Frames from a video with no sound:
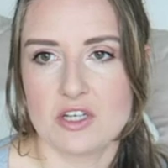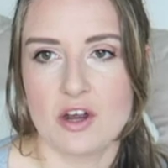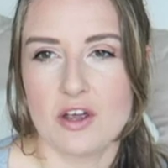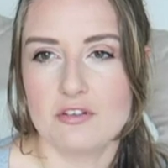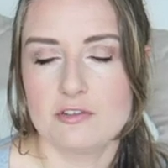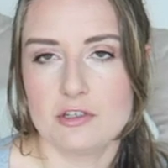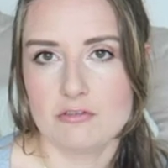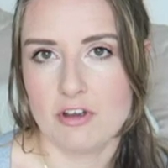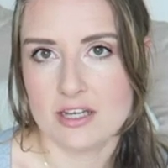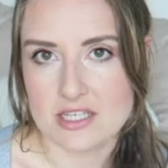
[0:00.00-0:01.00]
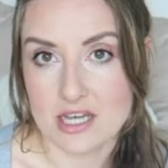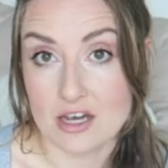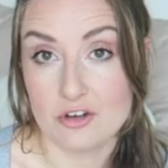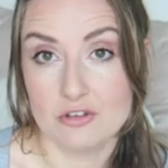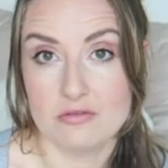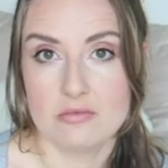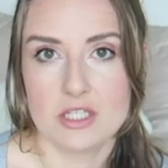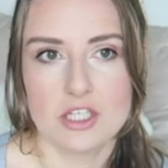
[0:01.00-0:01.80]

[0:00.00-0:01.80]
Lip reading: know, if you're run down,